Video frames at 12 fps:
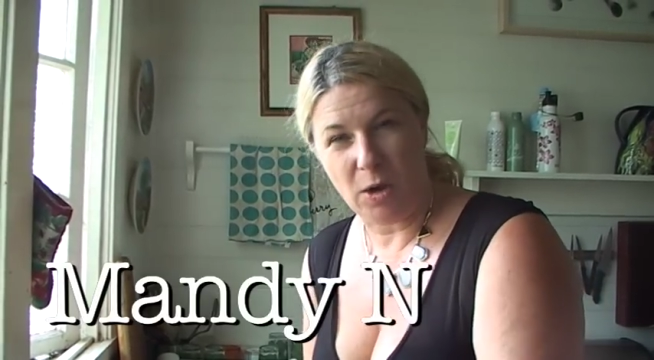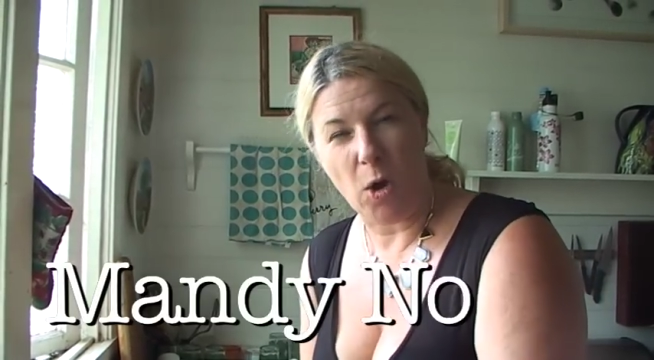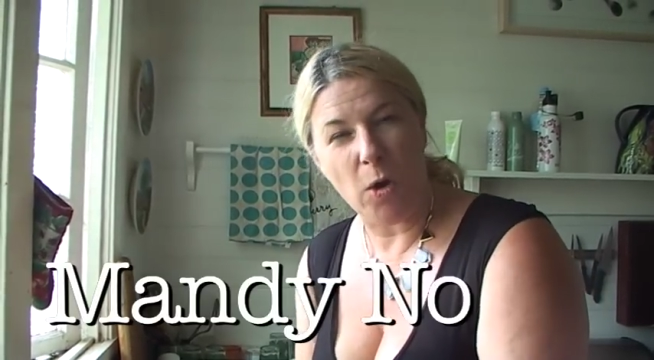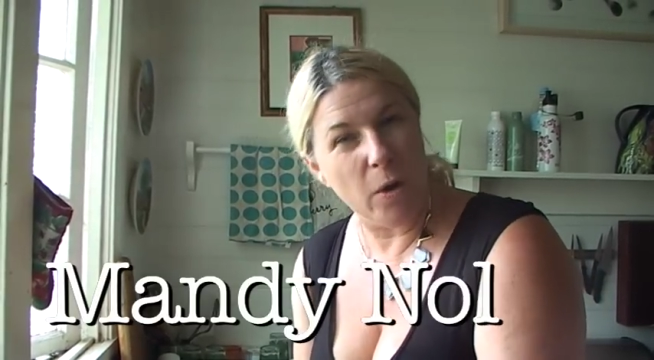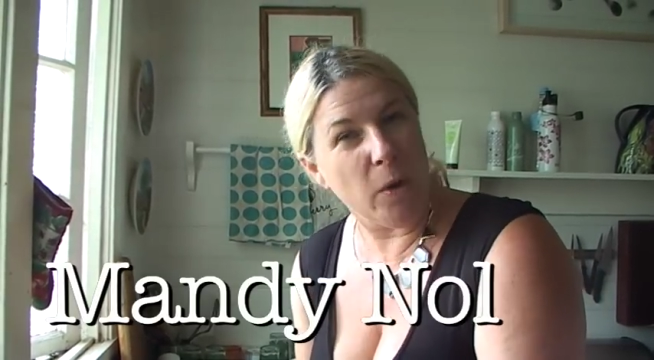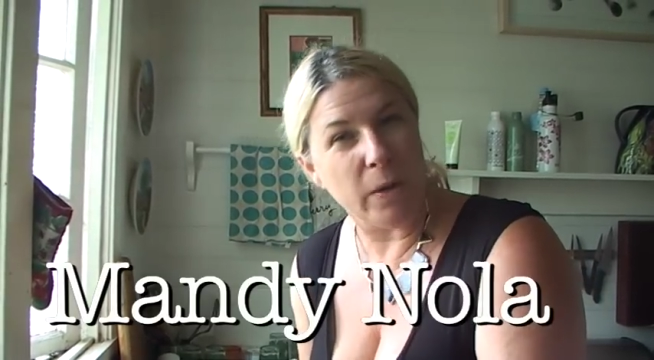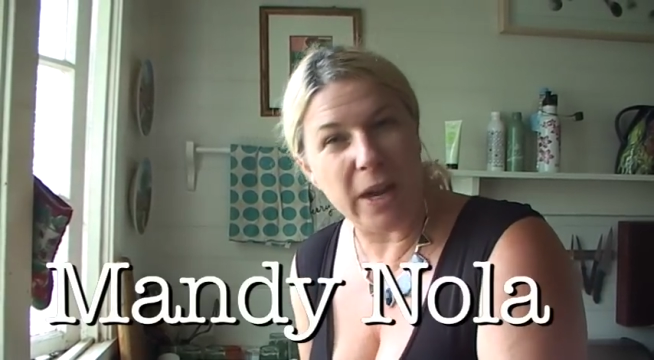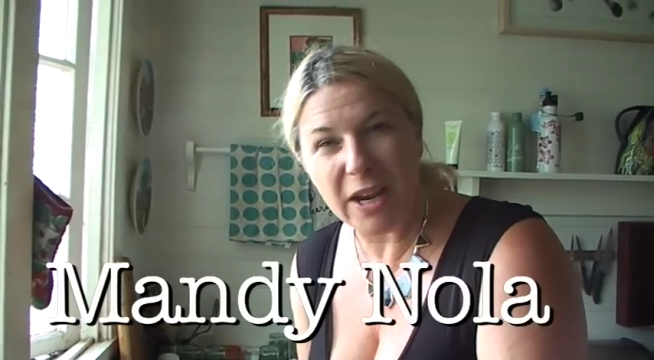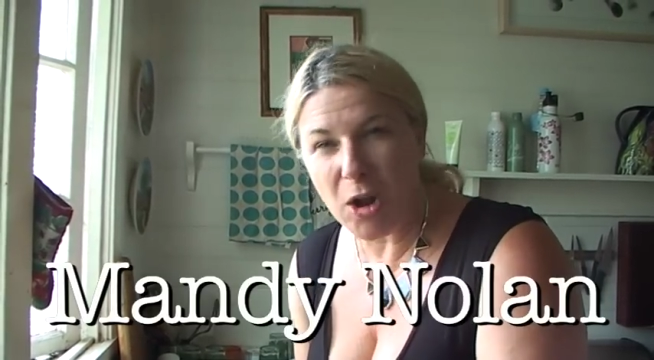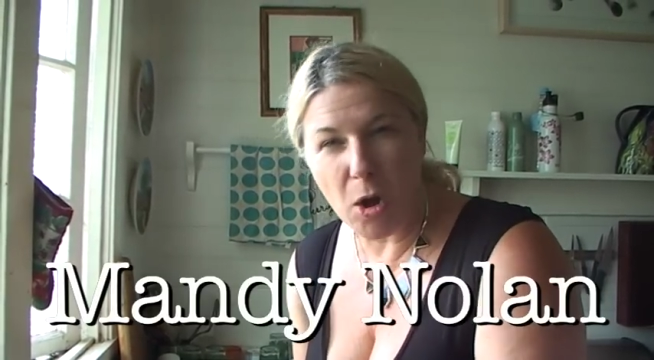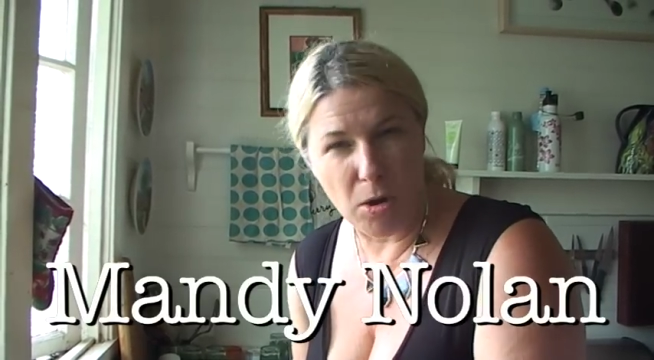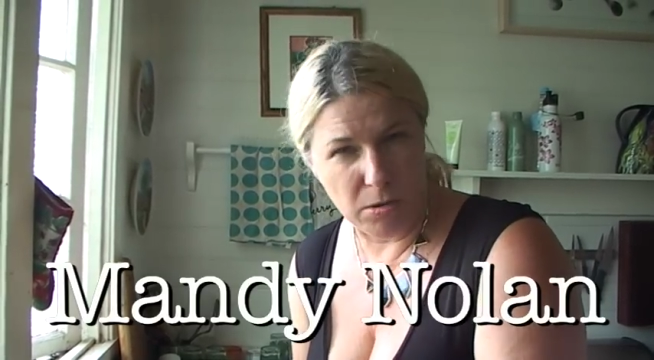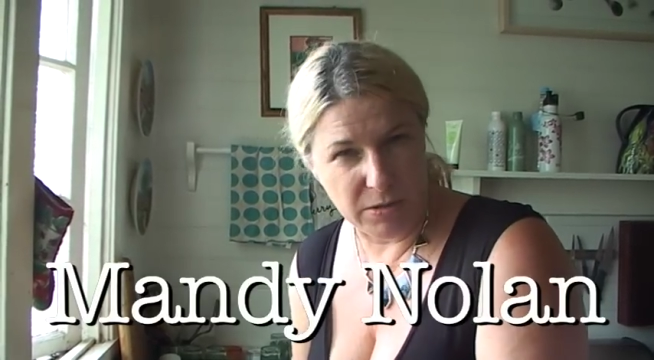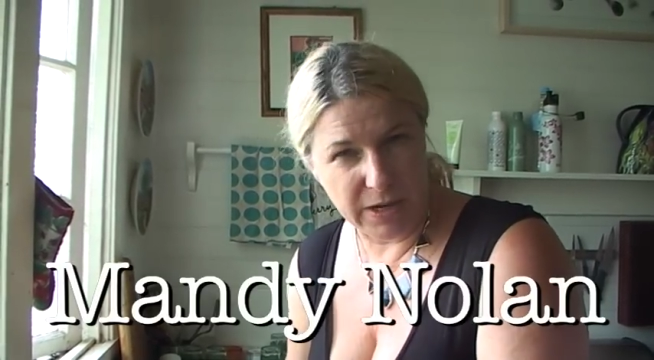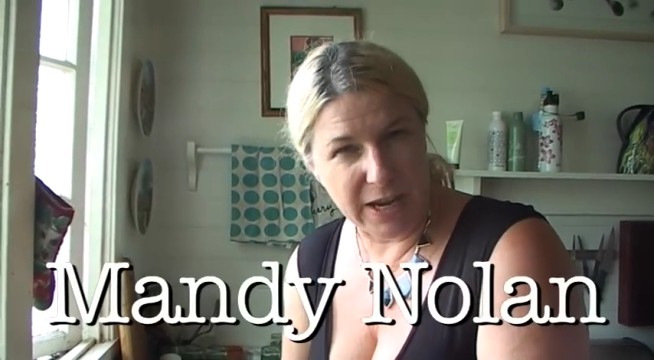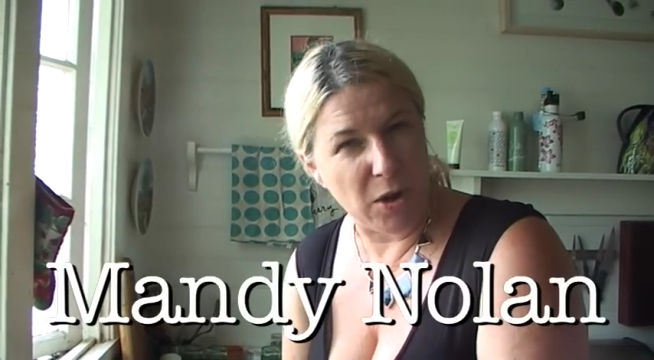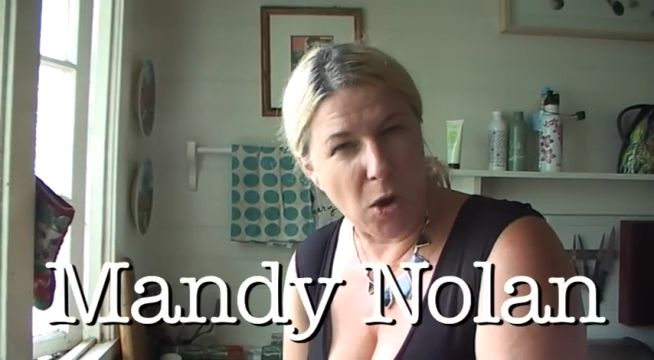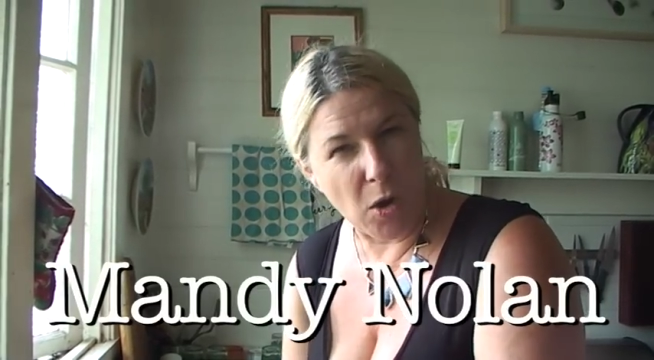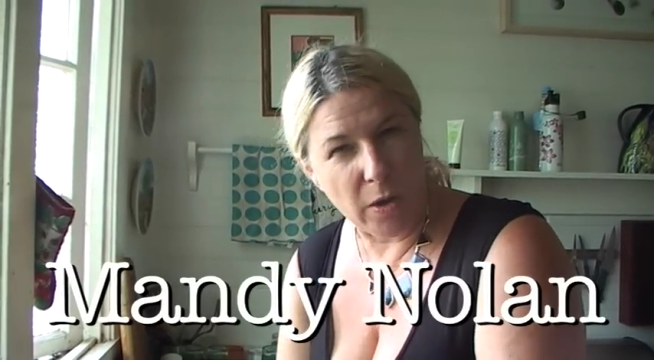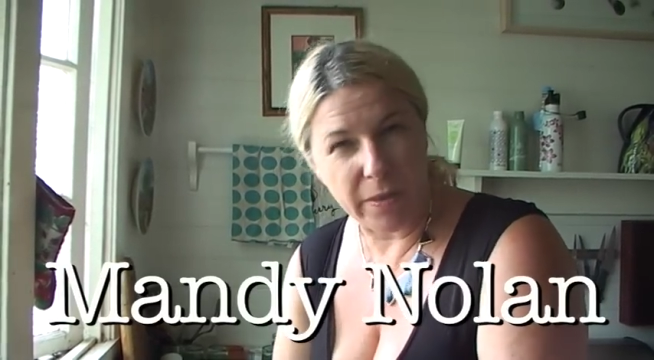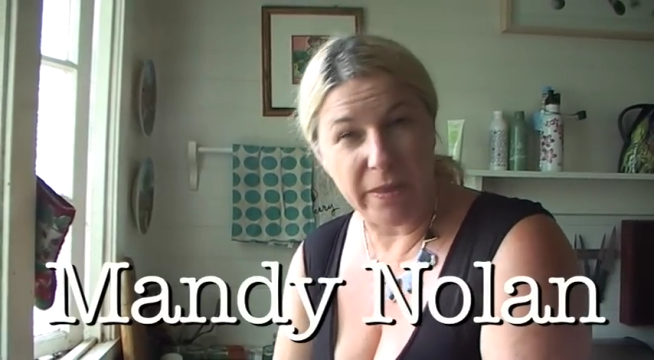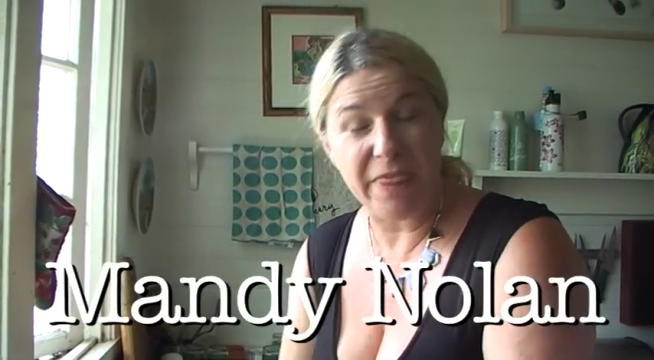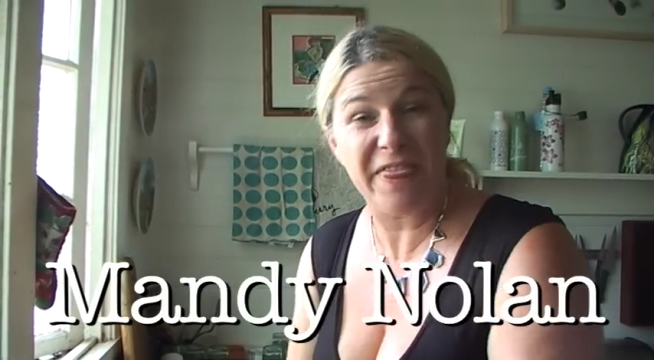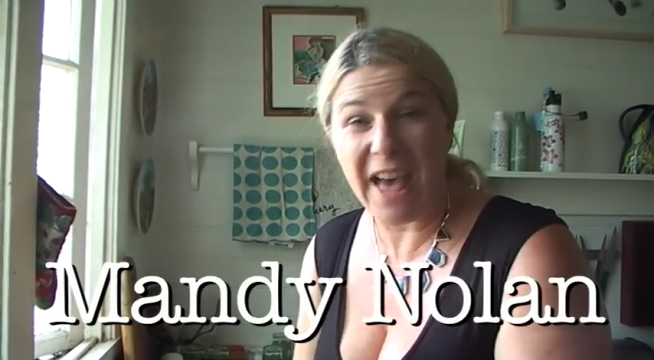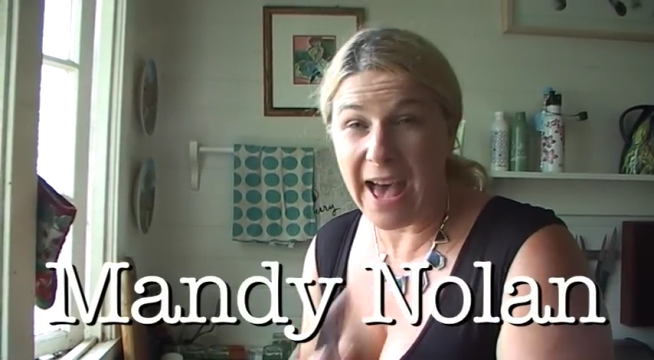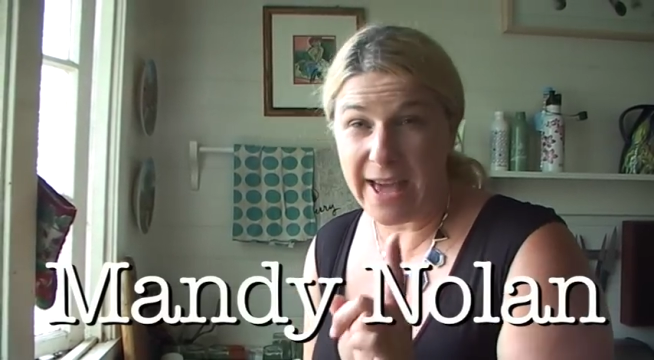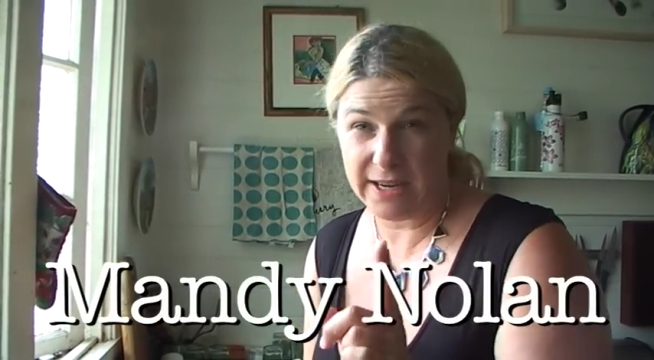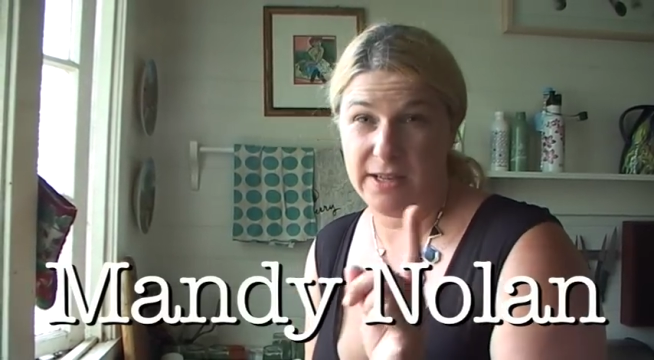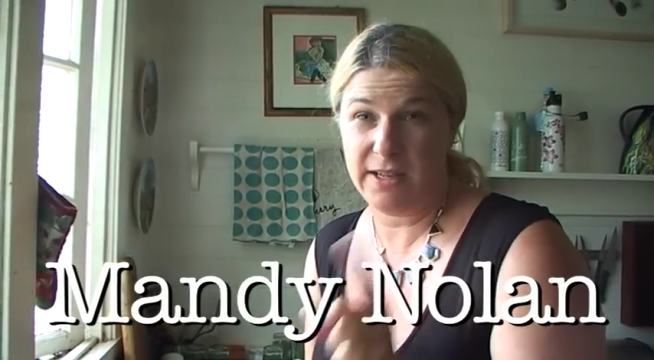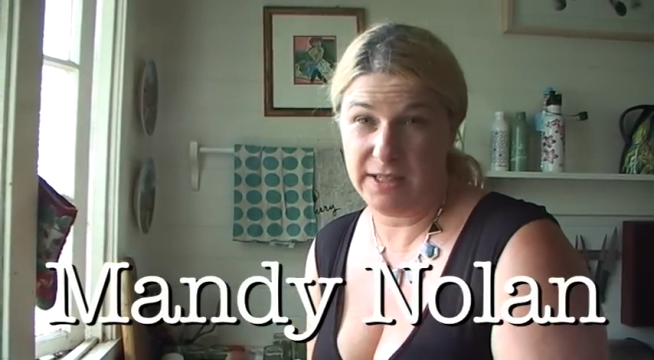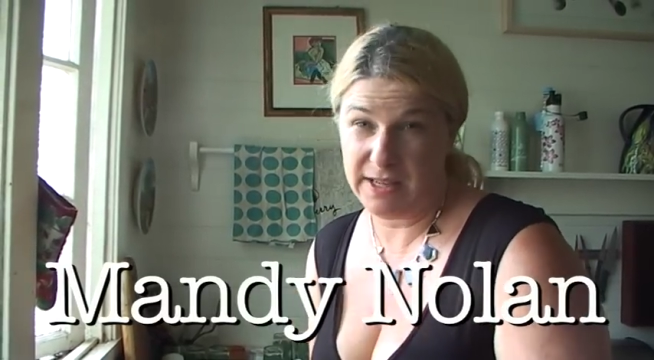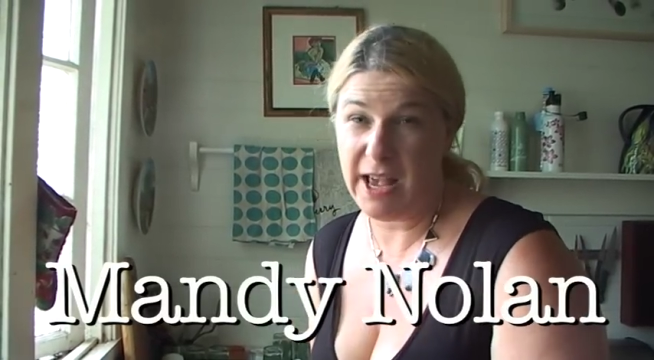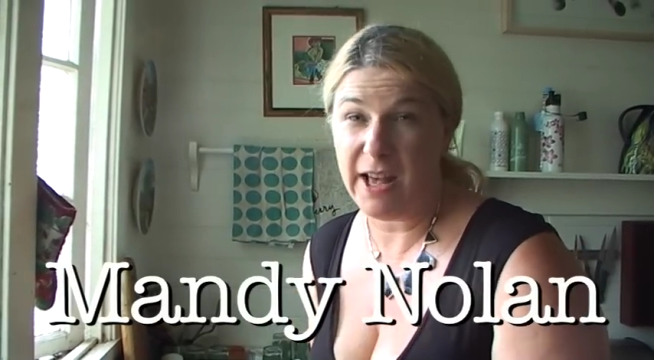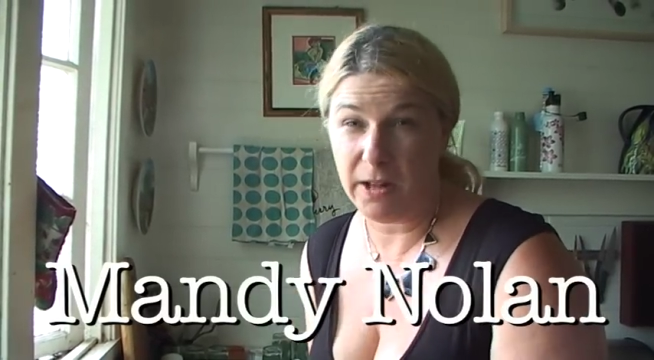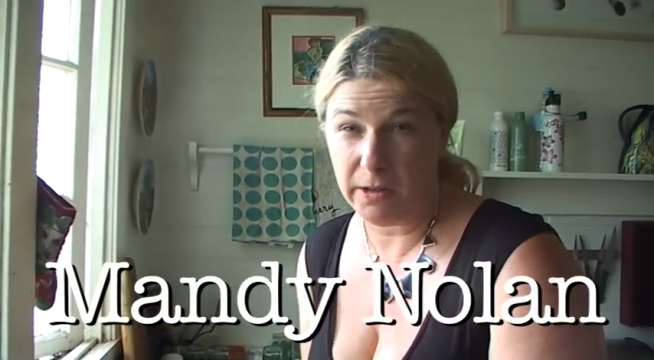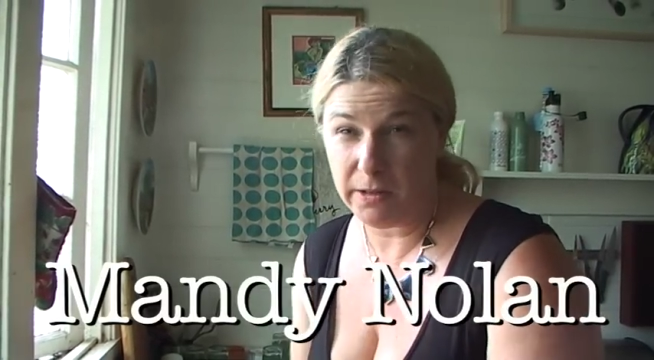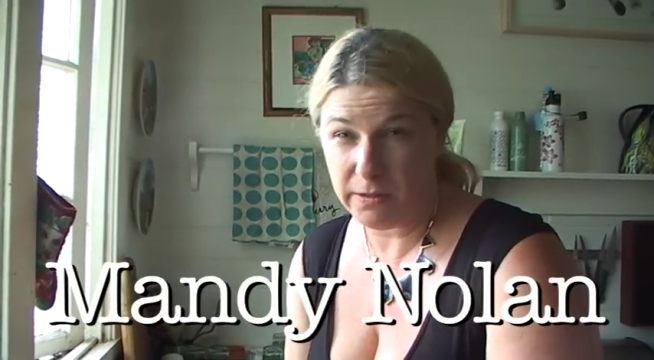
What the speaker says: on and on and on. That is hell.